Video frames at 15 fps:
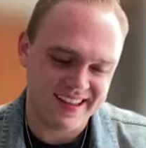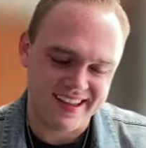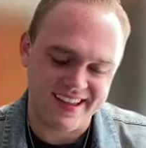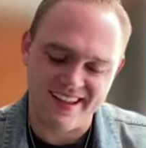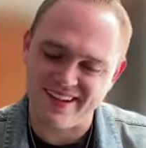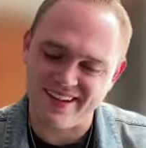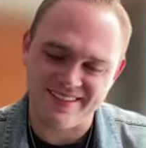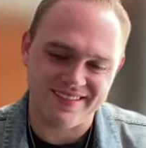
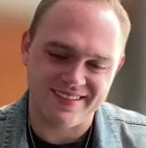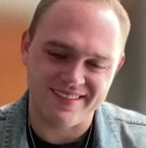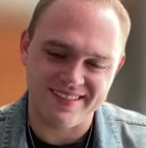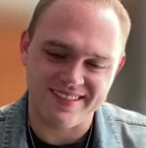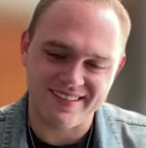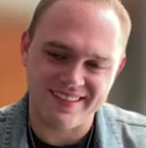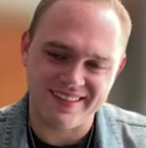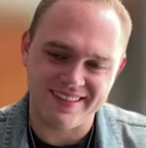and
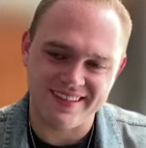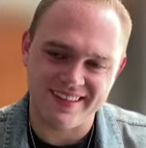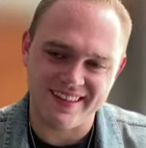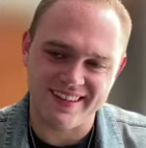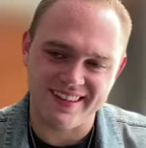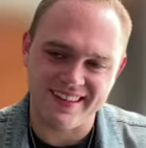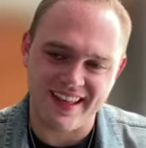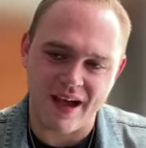
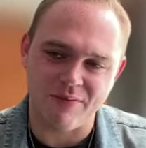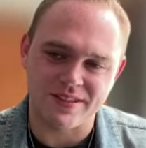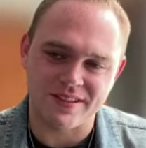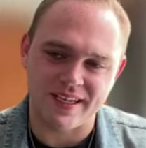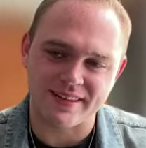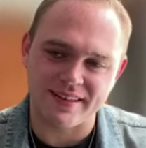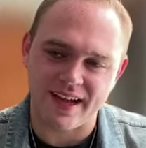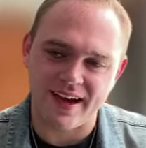that
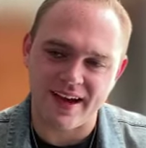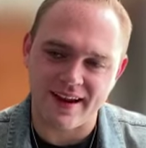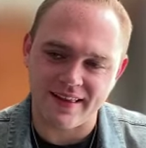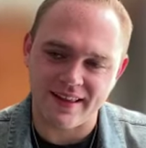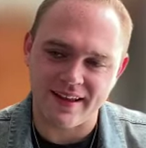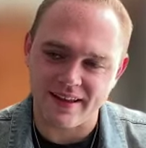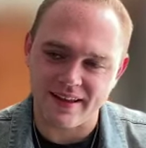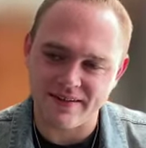was like the
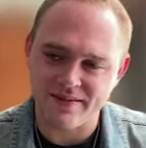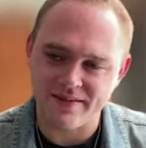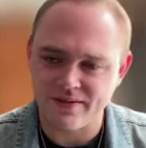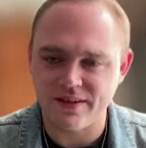highlight